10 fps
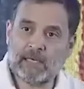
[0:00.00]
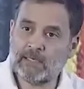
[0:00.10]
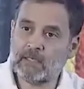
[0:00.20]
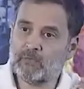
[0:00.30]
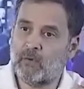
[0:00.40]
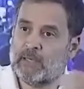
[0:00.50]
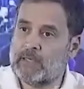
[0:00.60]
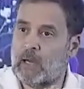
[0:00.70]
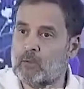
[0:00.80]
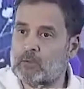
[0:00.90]
that, let us
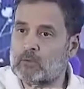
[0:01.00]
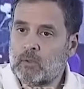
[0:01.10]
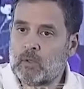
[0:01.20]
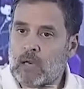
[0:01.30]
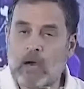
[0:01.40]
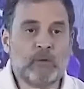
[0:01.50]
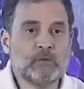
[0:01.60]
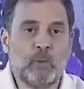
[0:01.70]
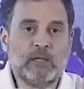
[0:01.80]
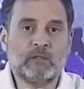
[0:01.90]
find out how
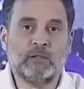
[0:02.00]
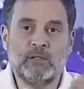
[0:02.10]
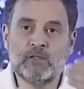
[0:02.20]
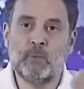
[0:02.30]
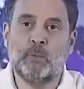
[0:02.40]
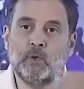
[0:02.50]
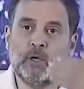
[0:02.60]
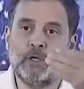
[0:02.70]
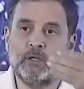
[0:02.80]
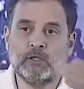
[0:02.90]
is wealth
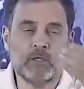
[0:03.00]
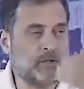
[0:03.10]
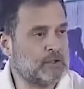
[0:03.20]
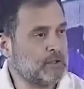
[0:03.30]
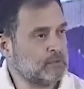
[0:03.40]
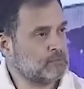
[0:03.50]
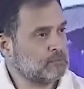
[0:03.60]
distributed in this country.